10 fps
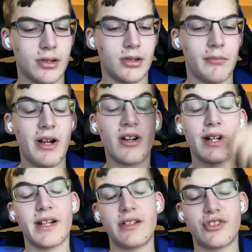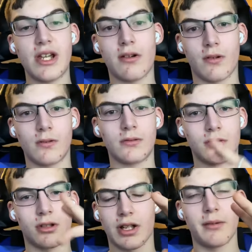American general
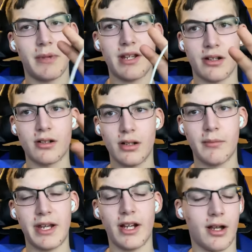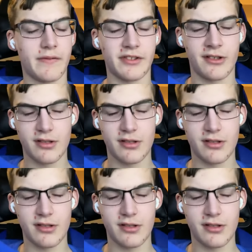or commanding officer,